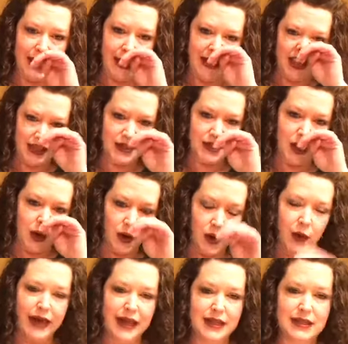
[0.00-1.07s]
And he has
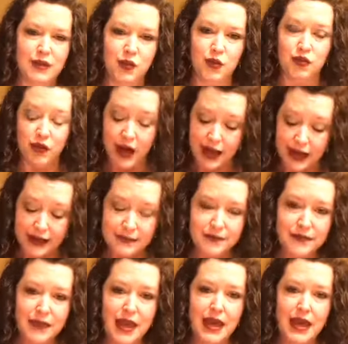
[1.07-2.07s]
always run.